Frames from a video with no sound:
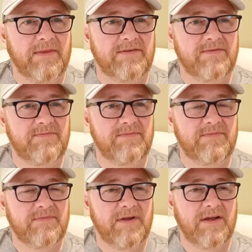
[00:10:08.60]
There's
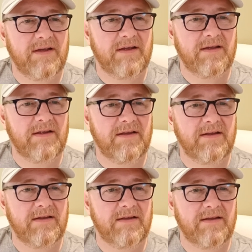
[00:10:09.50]
some
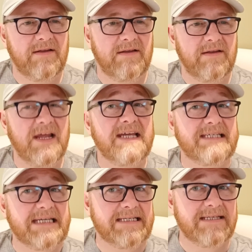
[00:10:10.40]

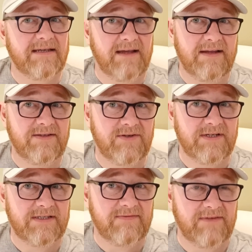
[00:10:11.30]
nice, easy,
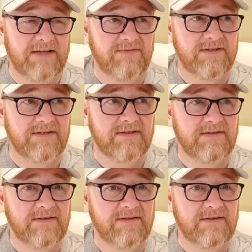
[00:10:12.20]
interesting flavors.